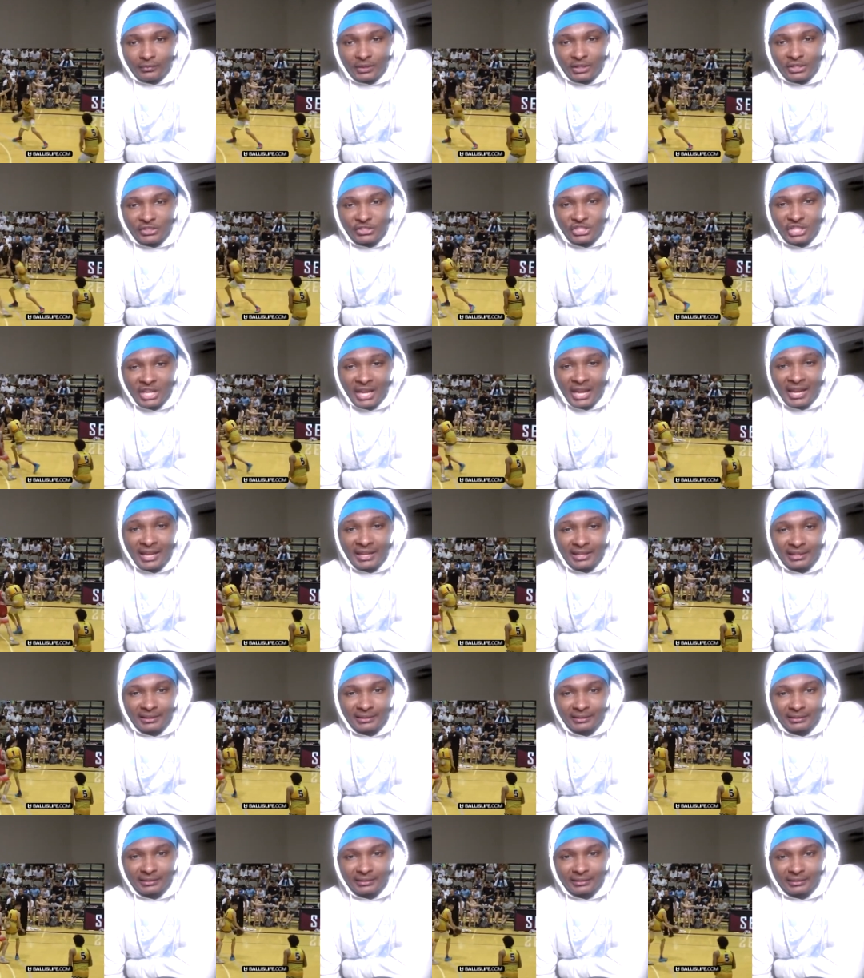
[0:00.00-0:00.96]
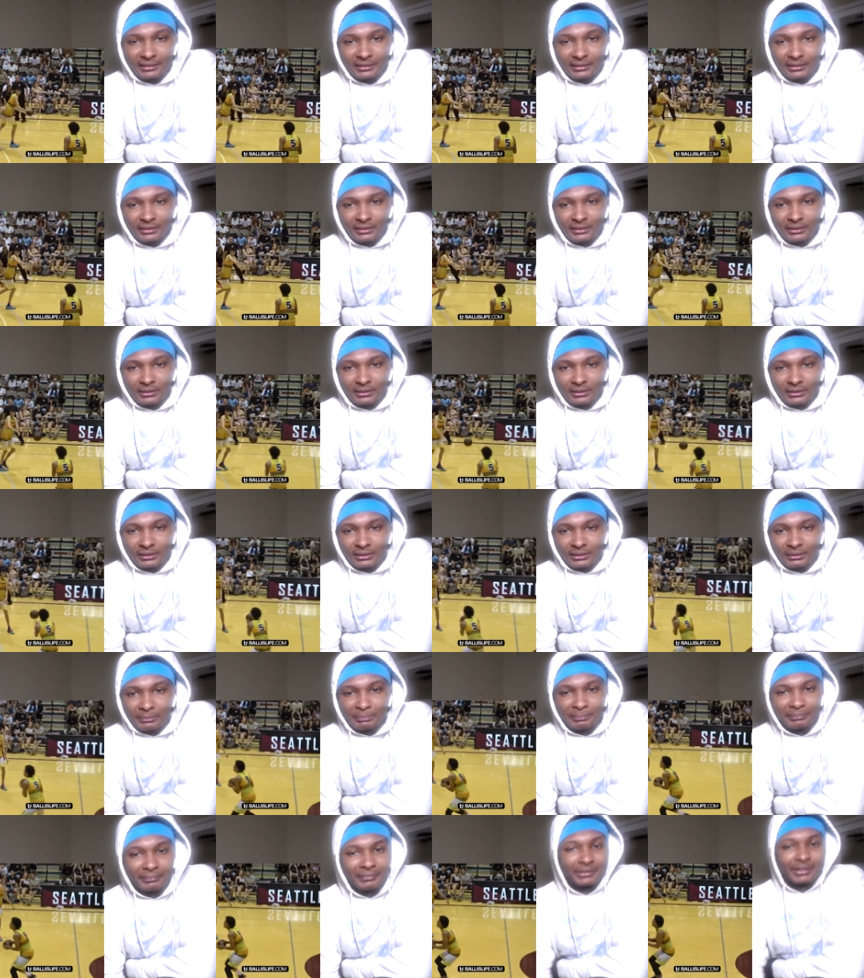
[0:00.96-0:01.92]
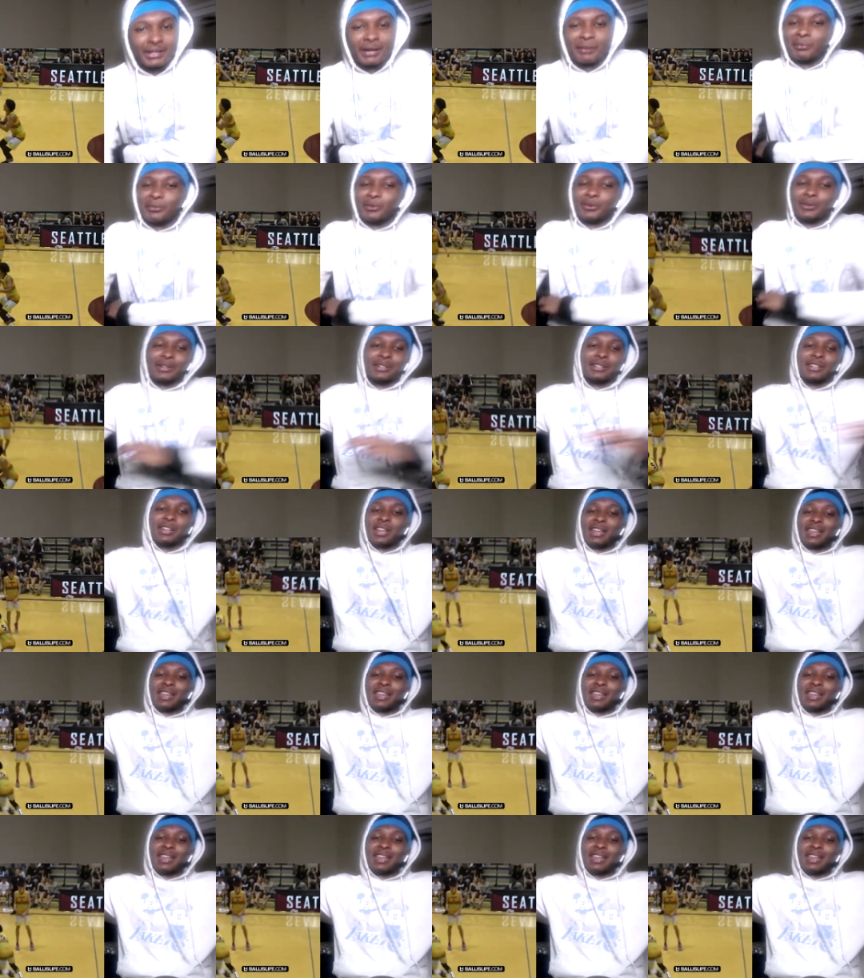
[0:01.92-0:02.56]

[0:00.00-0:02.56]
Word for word: Chet. Come on.